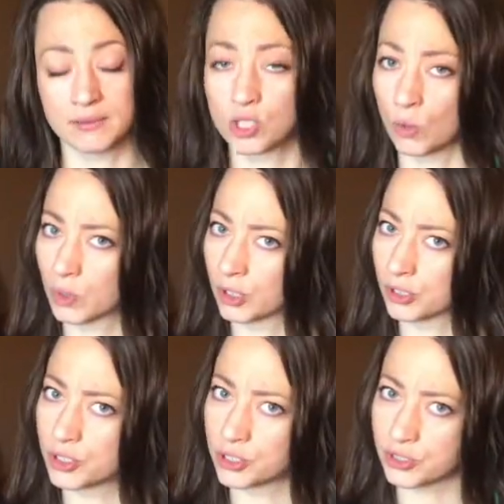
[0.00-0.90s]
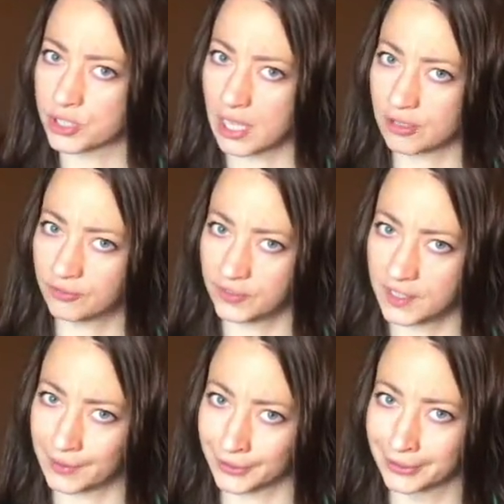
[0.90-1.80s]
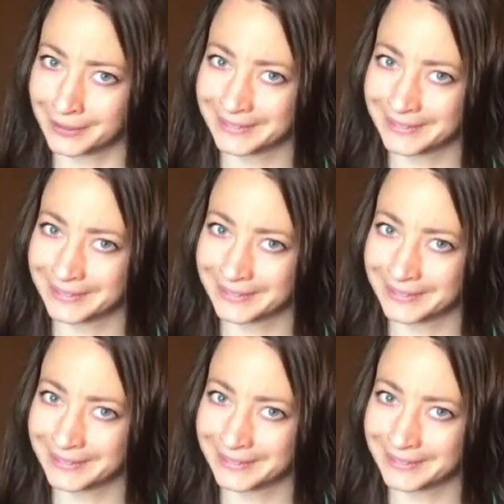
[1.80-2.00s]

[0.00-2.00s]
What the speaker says: Don't hurt yourself either.